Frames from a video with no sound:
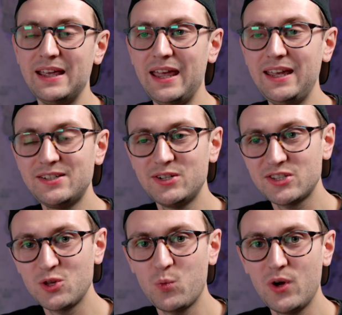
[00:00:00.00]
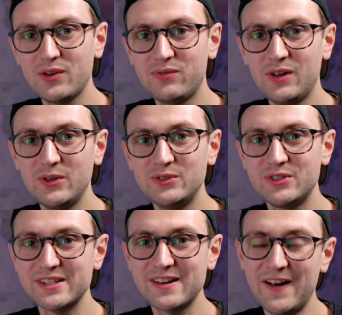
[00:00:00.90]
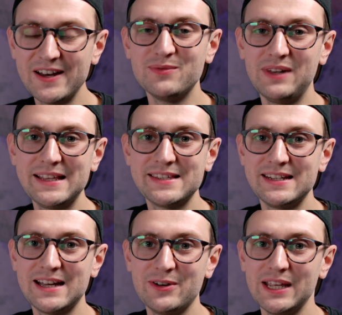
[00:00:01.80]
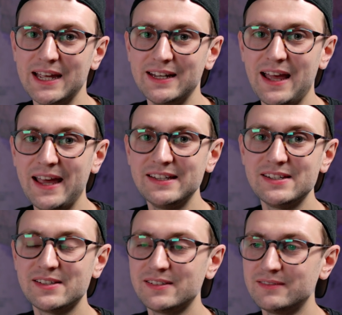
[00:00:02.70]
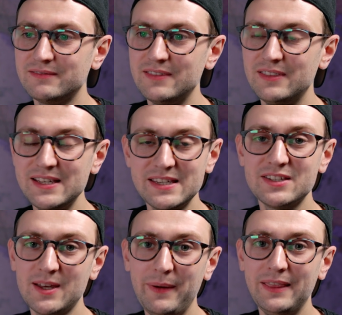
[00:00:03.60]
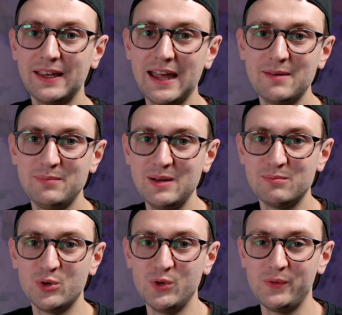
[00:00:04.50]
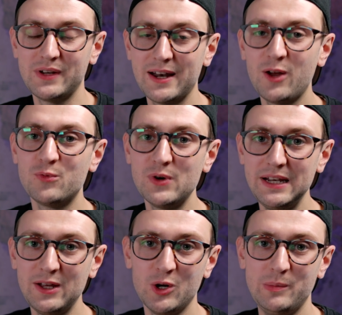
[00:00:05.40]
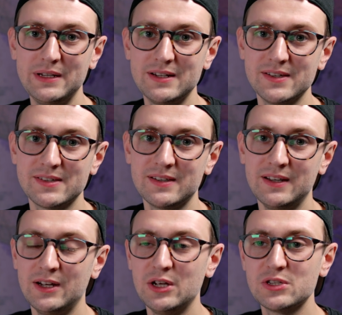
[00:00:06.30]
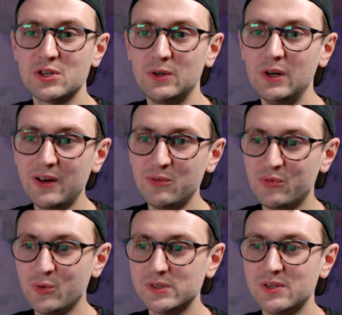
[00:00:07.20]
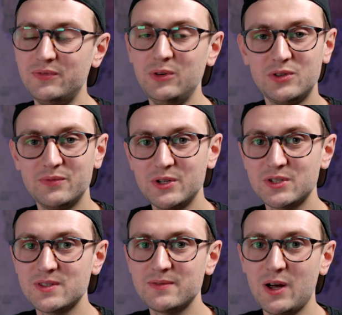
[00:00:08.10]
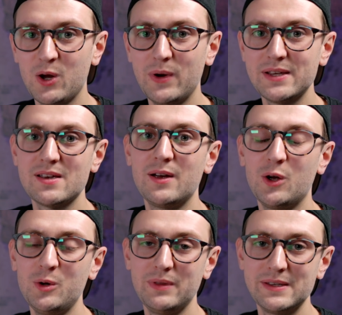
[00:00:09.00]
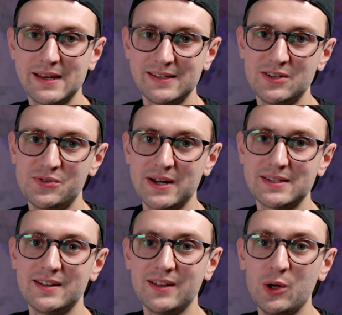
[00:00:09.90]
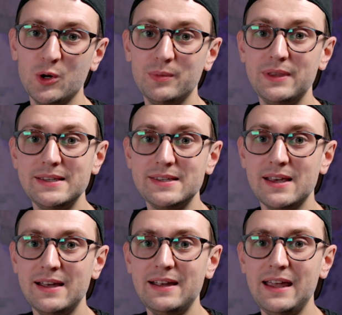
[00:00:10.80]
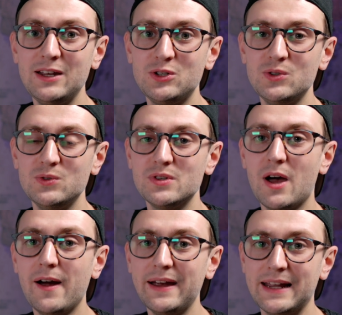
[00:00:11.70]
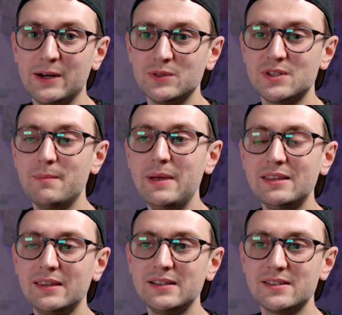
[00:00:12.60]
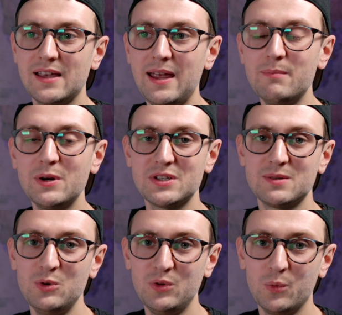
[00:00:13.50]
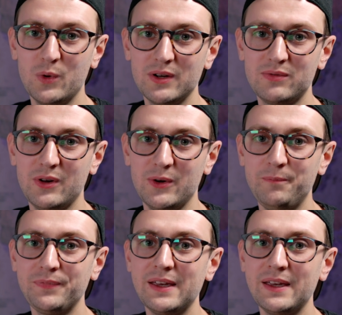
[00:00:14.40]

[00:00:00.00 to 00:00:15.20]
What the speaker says: It's just the workflow just kind of lets it down again. And this is something that can be improved, and I really hope it does. So looking forward to future versions of iOS. I hope this gets addressed, and I hope these issues iron out to make things a much smoother workflow